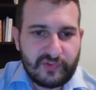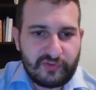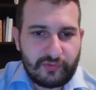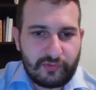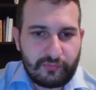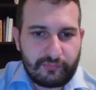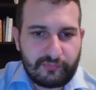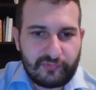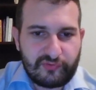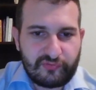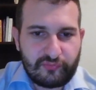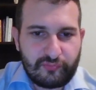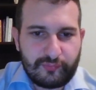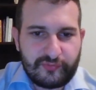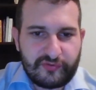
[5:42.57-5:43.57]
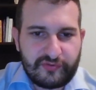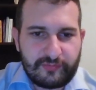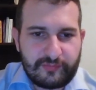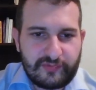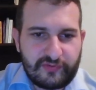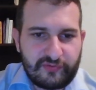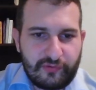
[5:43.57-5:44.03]
Oh, oops,
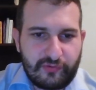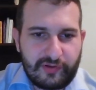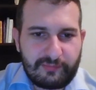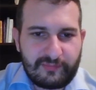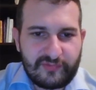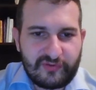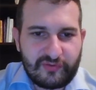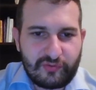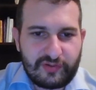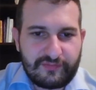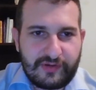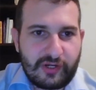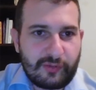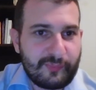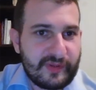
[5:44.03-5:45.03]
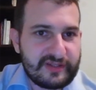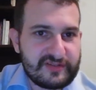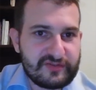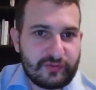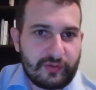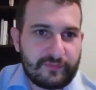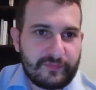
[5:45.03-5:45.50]
sorry. So development
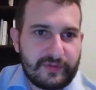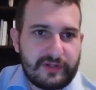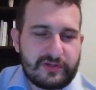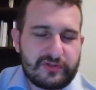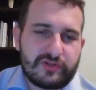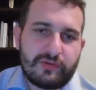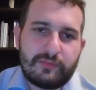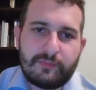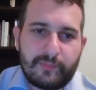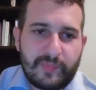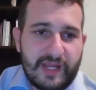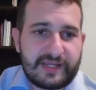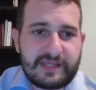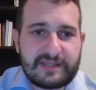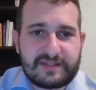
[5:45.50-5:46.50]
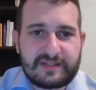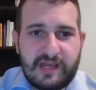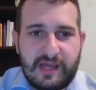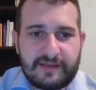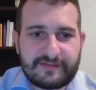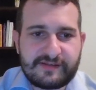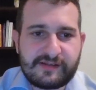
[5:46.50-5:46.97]
is not finished. Black has
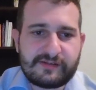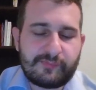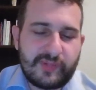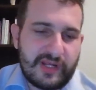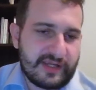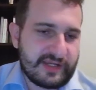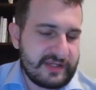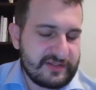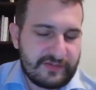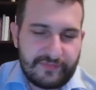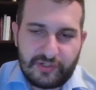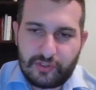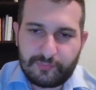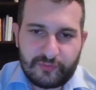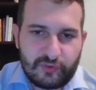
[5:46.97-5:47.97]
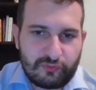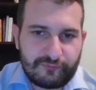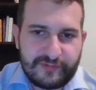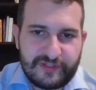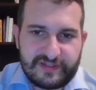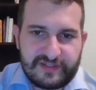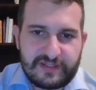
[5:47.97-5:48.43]
castled. Black has developed two
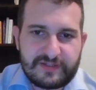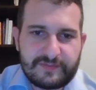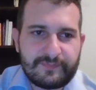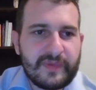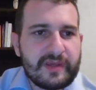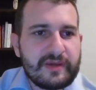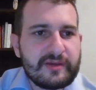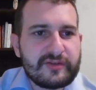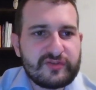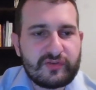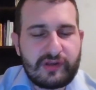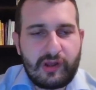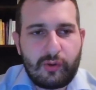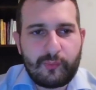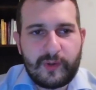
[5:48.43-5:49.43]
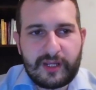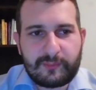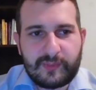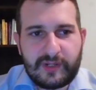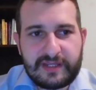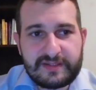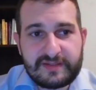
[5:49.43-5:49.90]
pieces. So now black
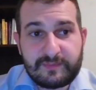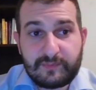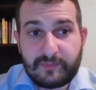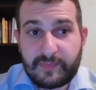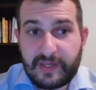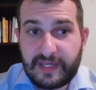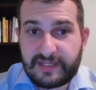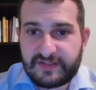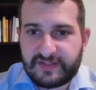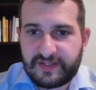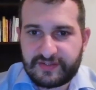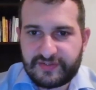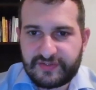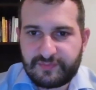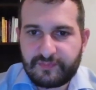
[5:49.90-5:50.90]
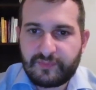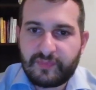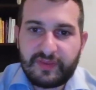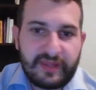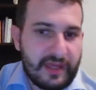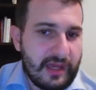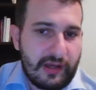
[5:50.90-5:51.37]
plays a6.
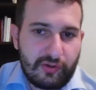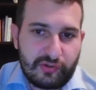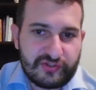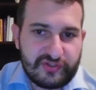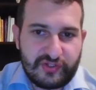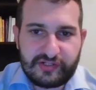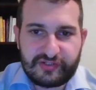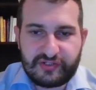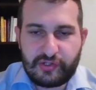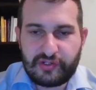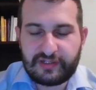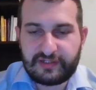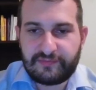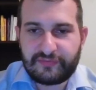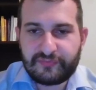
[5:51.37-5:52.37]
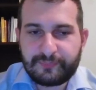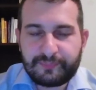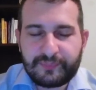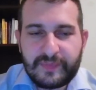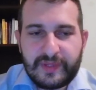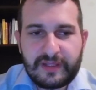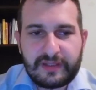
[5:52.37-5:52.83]
There are also alternatives.
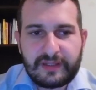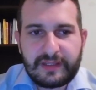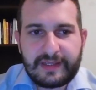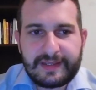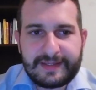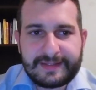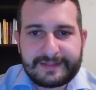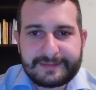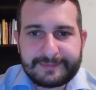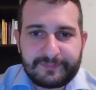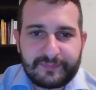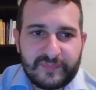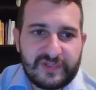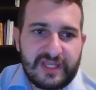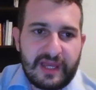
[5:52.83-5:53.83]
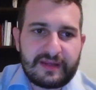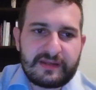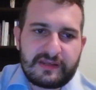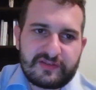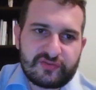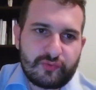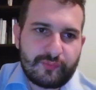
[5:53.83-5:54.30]
And the
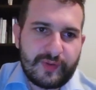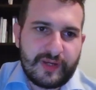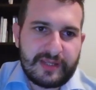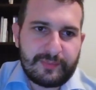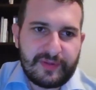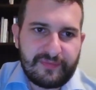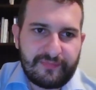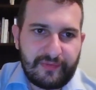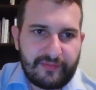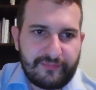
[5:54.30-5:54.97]
idea is to play b5.